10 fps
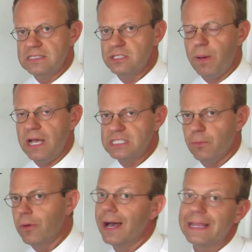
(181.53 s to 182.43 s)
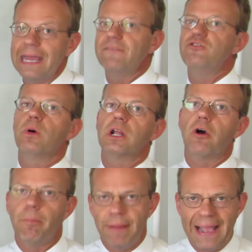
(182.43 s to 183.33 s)
as possible. Again, if you want to go
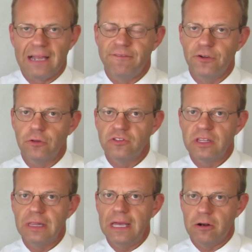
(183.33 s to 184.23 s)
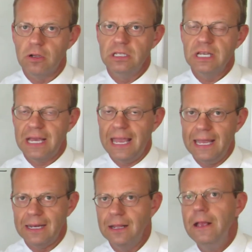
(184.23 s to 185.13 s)
back and fill those in later, you
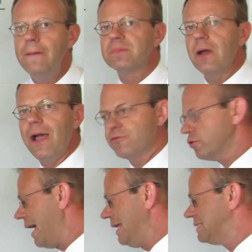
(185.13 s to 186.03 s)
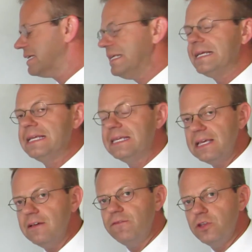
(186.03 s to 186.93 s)
can. Now, after that, it's going to
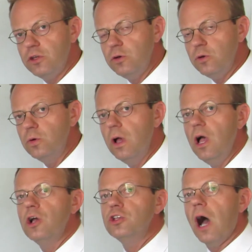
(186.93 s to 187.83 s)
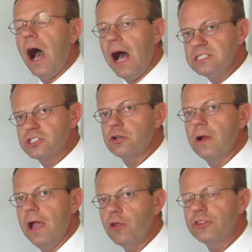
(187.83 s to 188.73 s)
give you Oscar
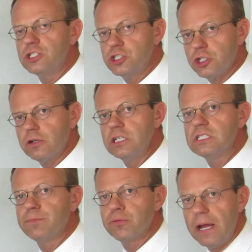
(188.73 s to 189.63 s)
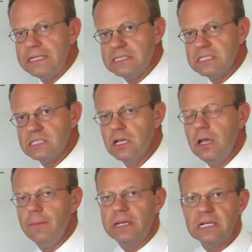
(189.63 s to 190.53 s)
Health Insurance prices,
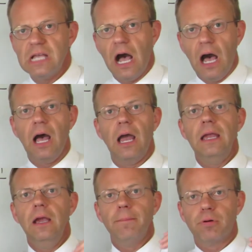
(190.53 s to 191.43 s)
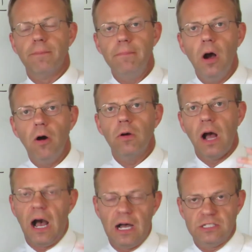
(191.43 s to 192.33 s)
because I promote
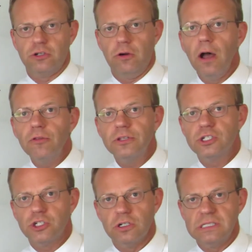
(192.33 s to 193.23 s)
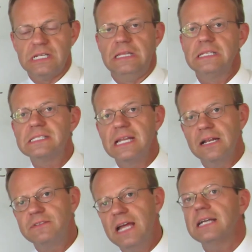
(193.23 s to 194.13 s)
Oscar Health Insurance in the state
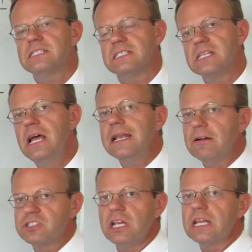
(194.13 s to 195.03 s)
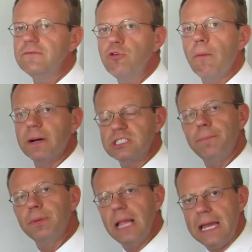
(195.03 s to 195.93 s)
of Texas. Now, it's going to give you a bunch of
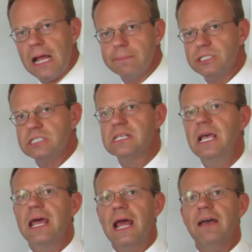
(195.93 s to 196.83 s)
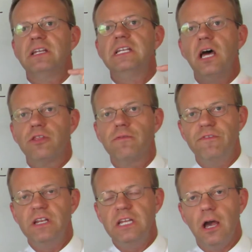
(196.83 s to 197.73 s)
plan options, and I have another
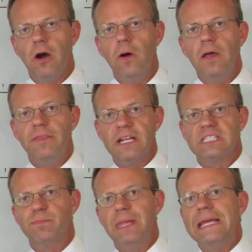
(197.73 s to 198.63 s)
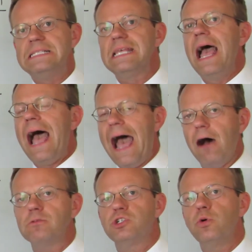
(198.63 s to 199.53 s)
video that explains
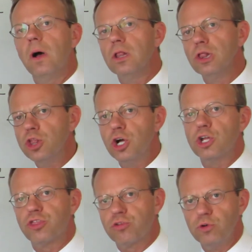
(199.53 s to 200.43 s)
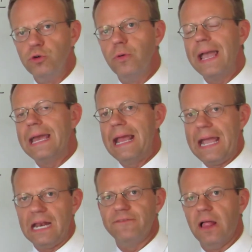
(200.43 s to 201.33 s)
how to look through and
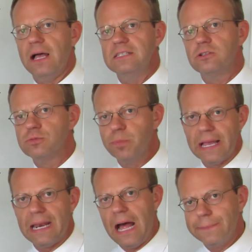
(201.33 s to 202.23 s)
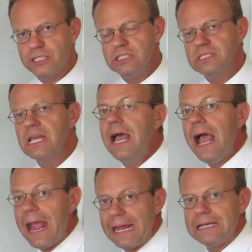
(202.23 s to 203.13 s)
analyze those plan options
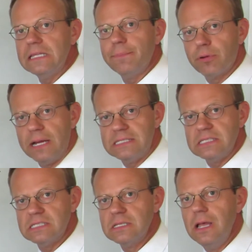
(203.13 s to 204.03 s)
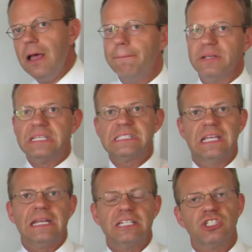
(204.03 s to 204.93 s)
and the prices. But this
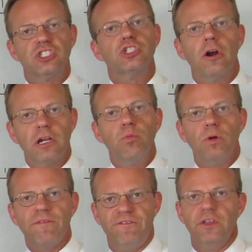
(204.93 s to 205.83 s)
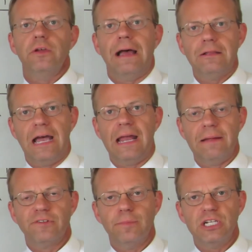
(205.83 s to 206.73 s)
can get you started with filling out that
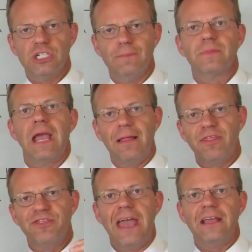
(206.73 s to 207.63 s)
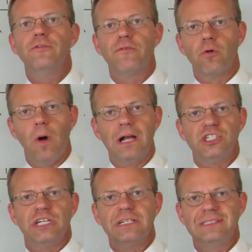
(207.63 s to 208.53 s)
information. And thank you for
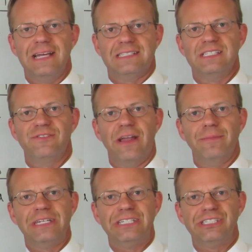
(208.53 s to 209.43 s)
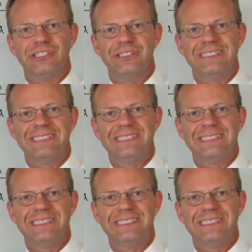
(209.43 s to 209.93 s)
watching Texas Family Insurance.